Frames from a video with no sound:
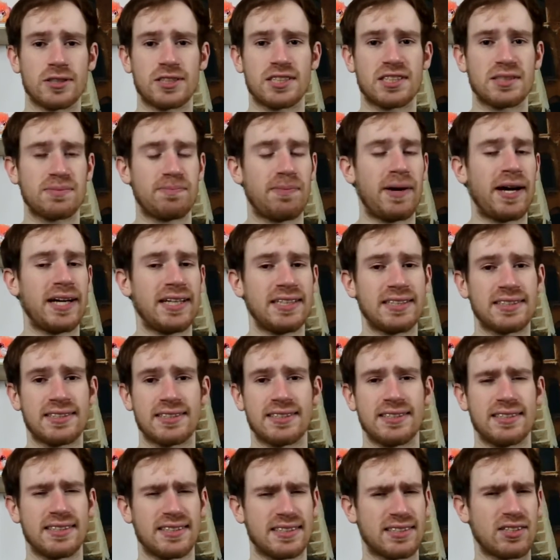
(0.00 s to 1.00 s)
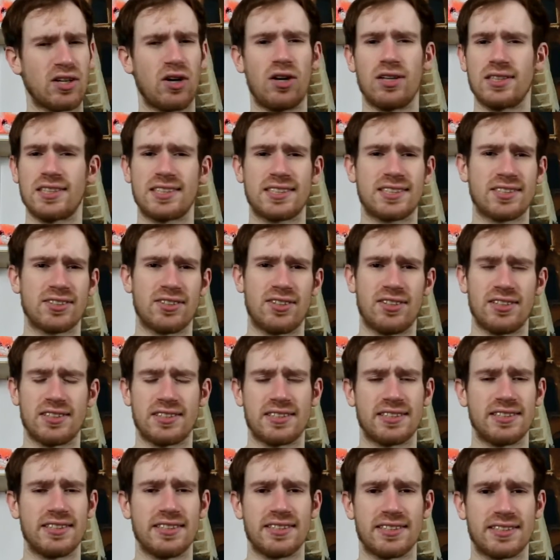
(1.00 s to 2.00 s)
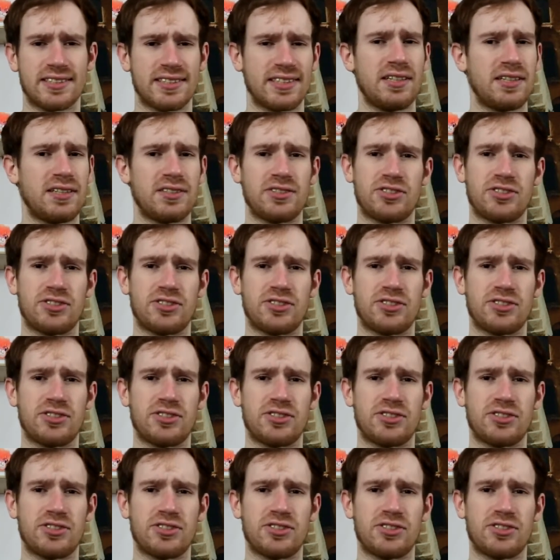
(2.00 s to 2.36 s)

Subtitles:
spices, hot sauces,